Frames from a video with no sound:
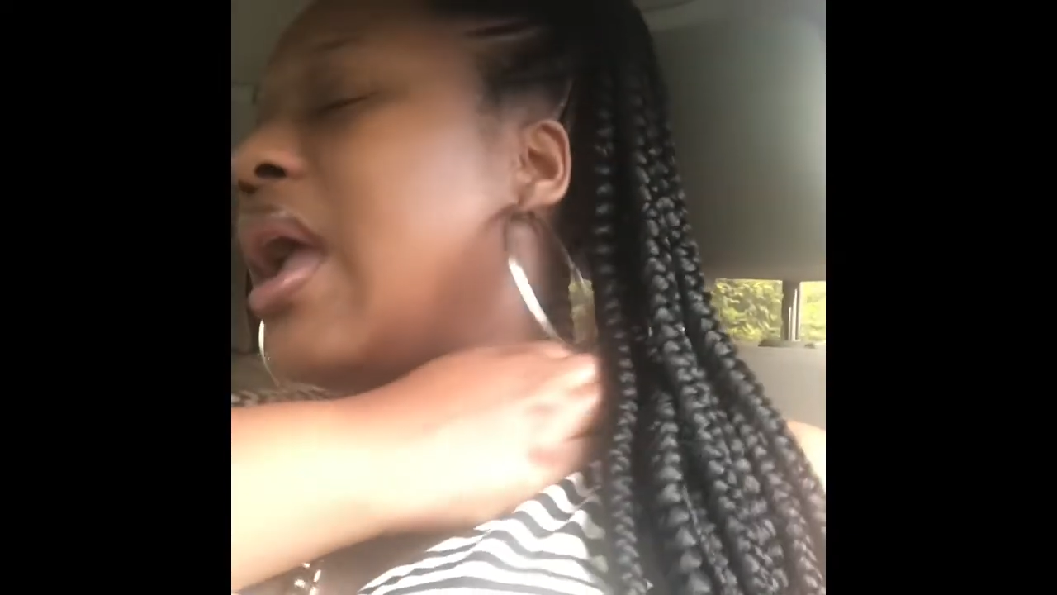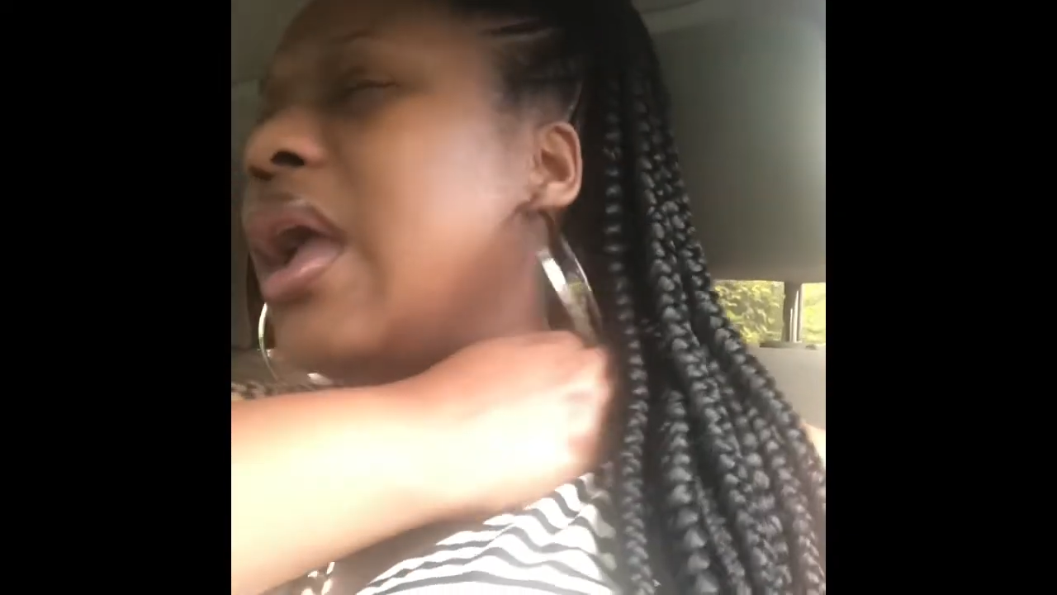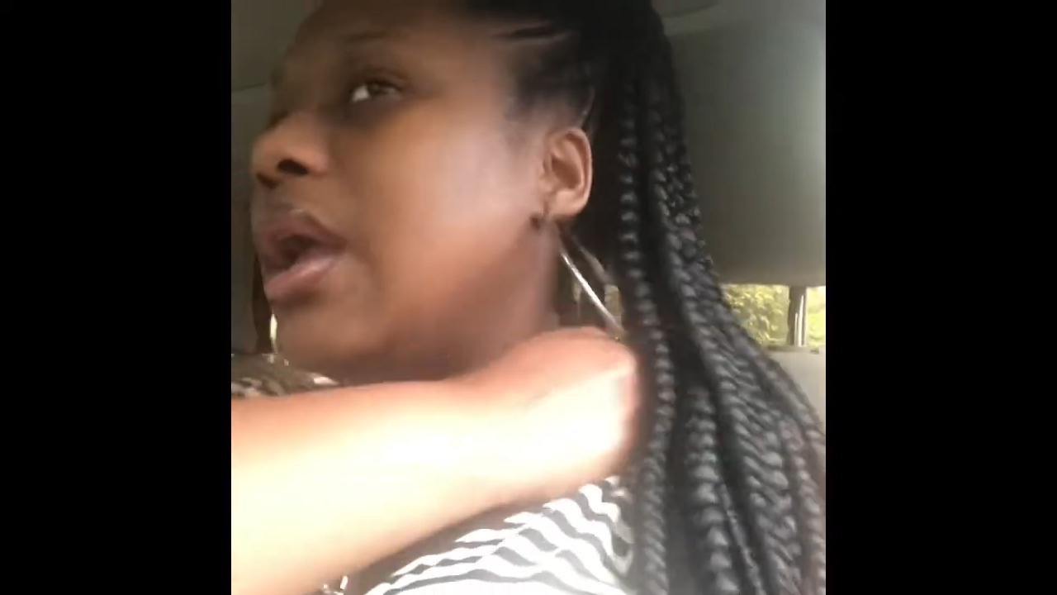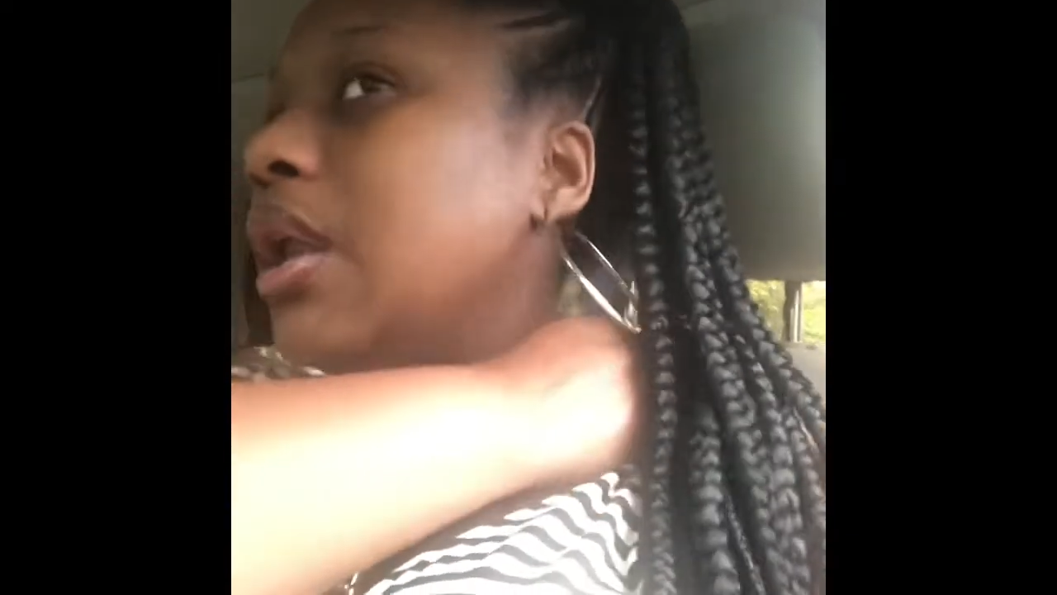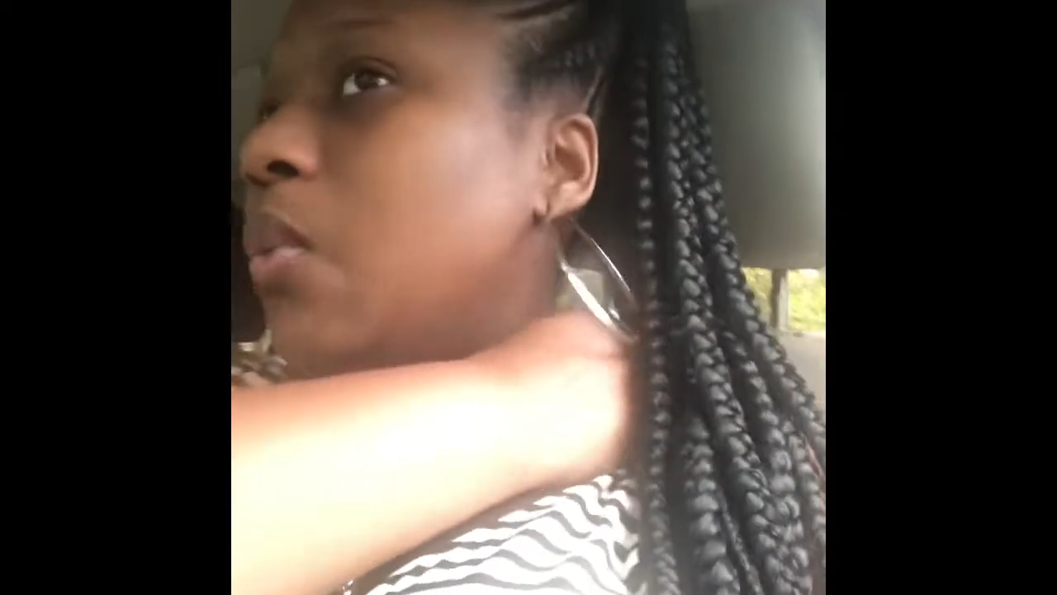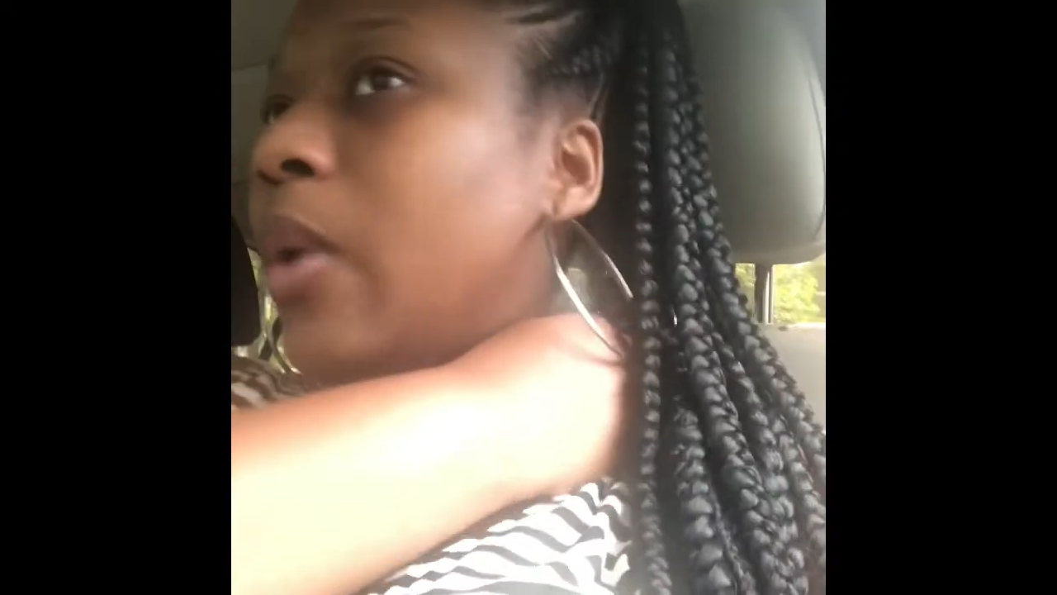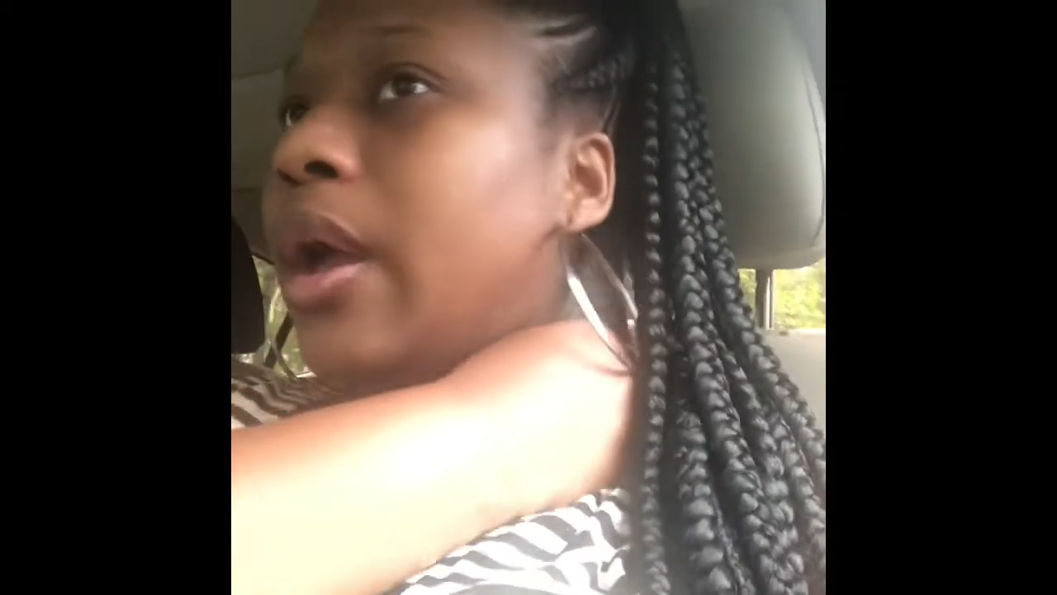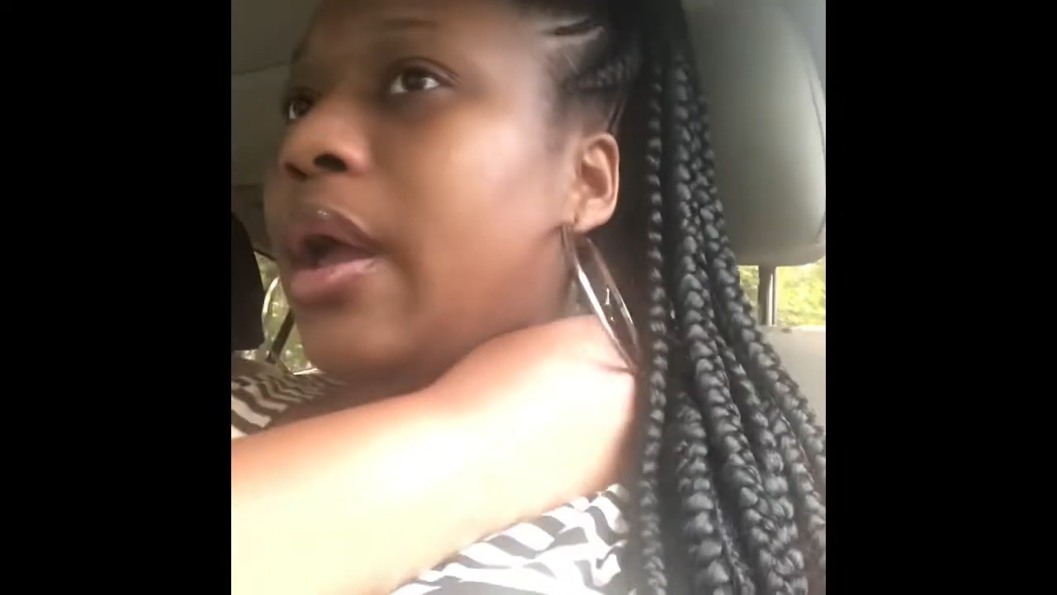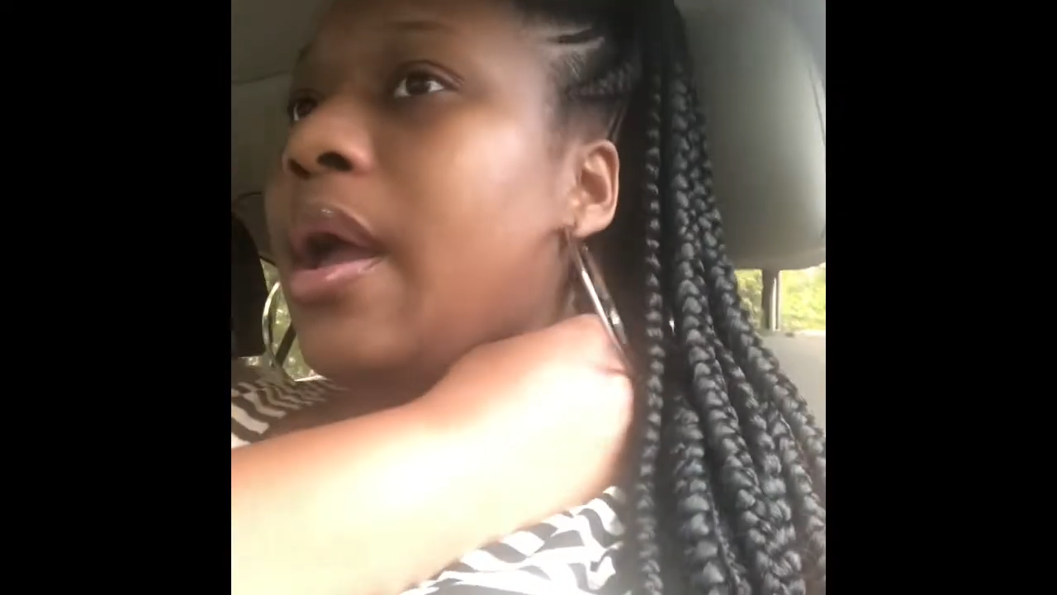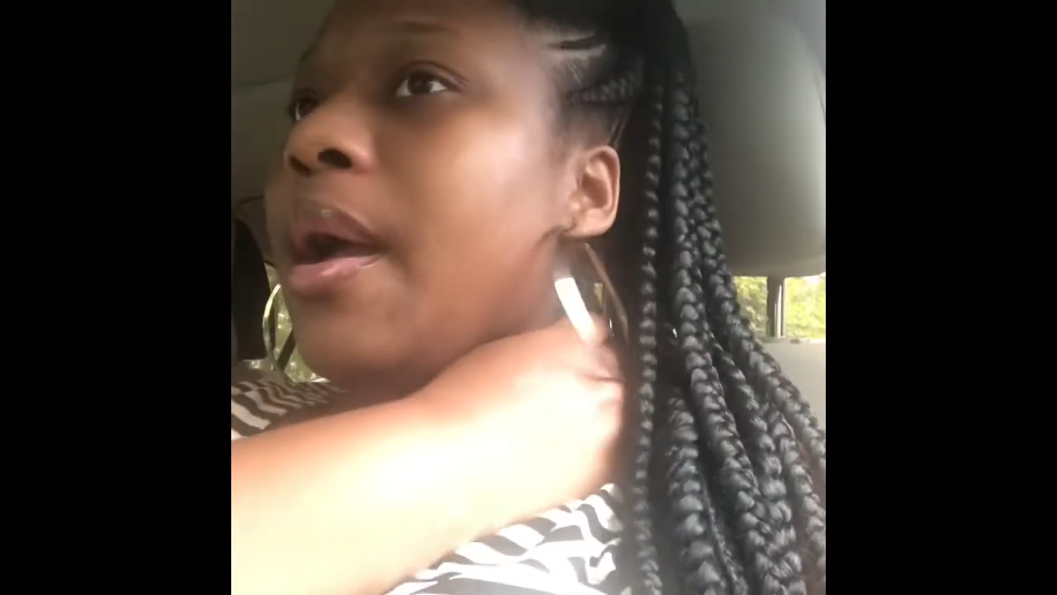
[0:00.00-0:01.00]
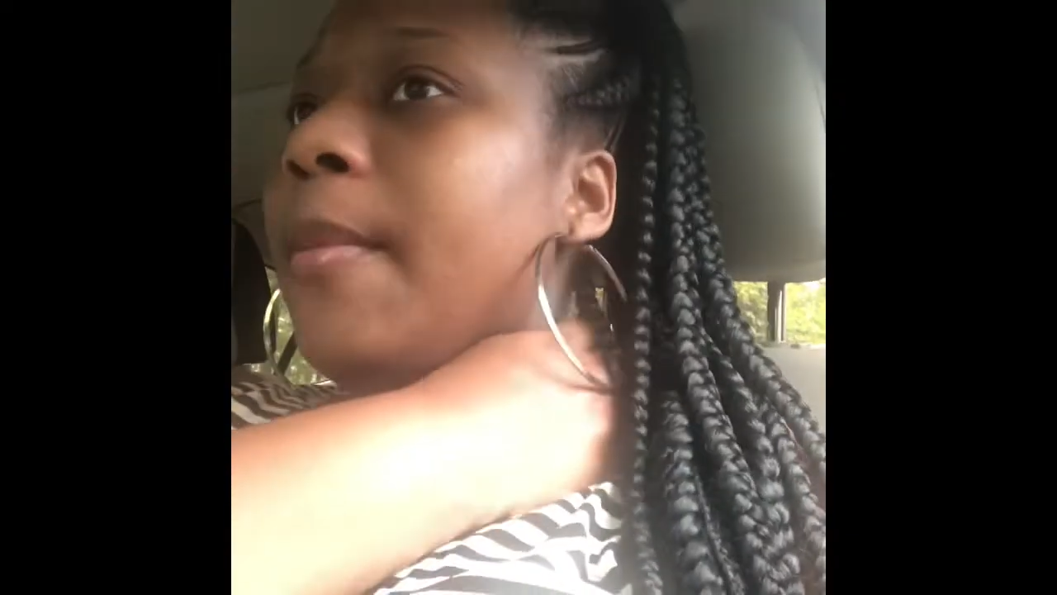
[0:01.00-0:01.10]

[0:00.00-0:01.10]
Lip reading: in any way.